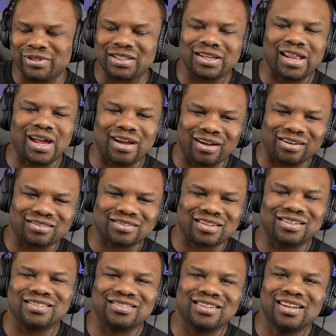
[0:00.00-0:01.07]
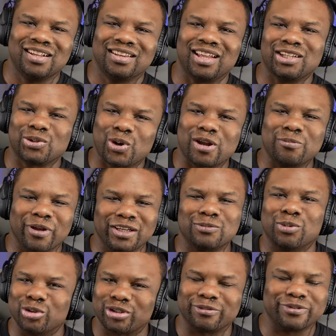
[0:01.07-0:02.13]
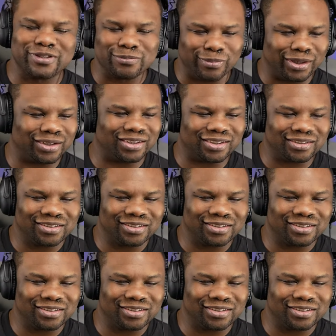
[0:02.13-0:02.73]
to that house because that's where he makes most of his money.